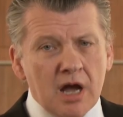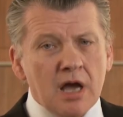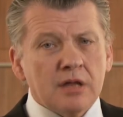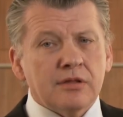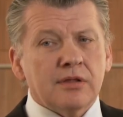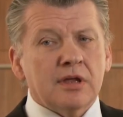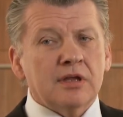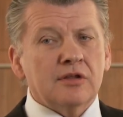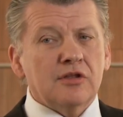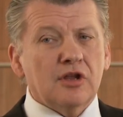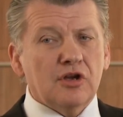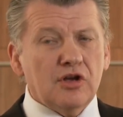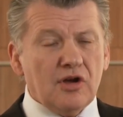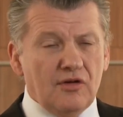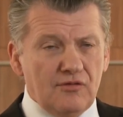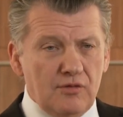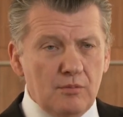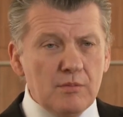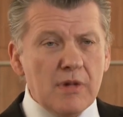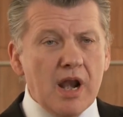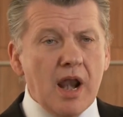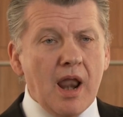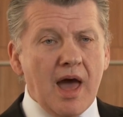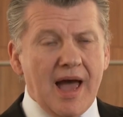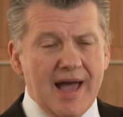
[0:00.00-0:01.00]
I think the
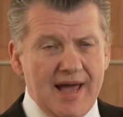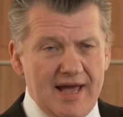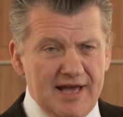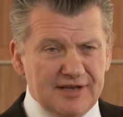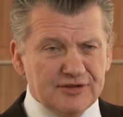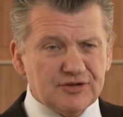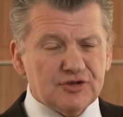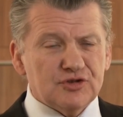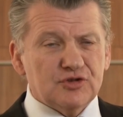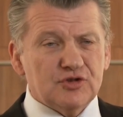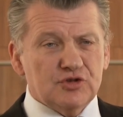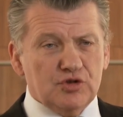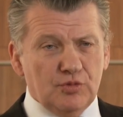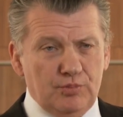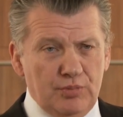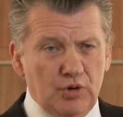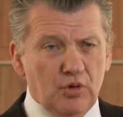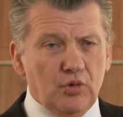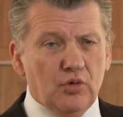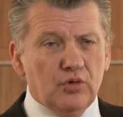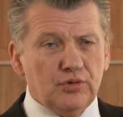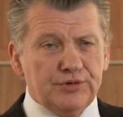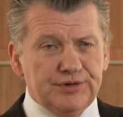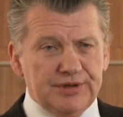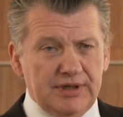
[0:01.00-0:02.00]
government has
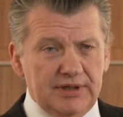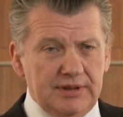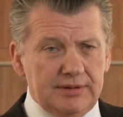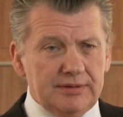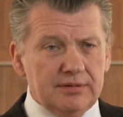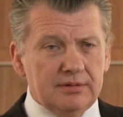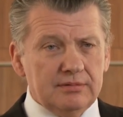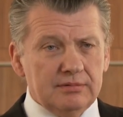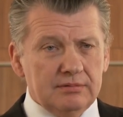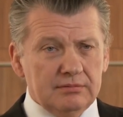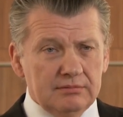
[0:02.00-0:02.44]
supported